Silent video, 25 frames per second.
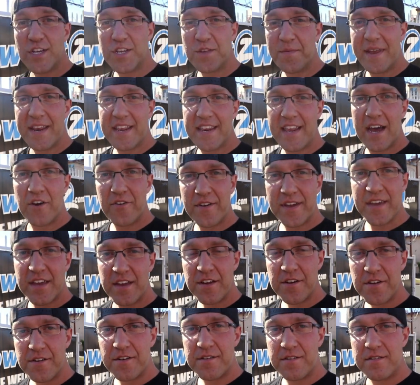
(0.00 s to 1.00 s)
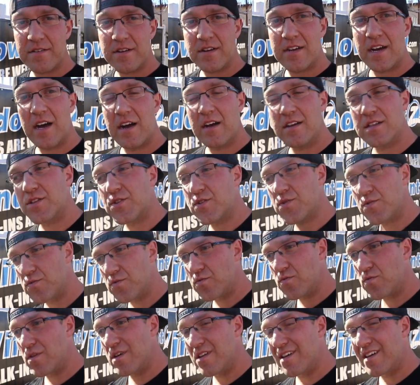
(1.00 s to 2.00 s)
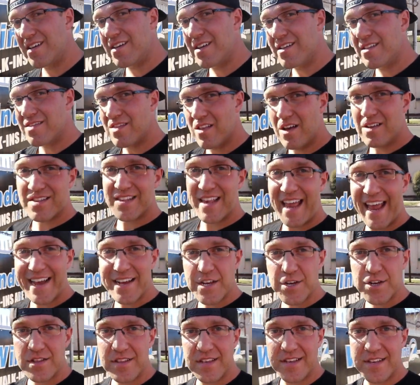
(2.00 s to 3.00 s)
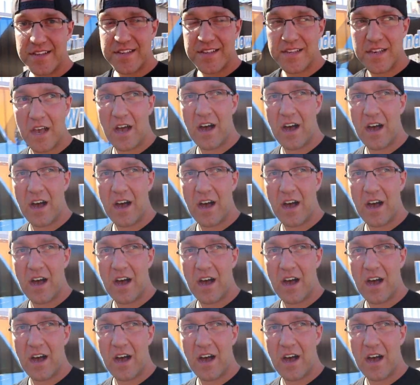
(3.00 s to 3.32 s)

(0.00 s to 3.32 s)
Just made it out here to Los Angeles.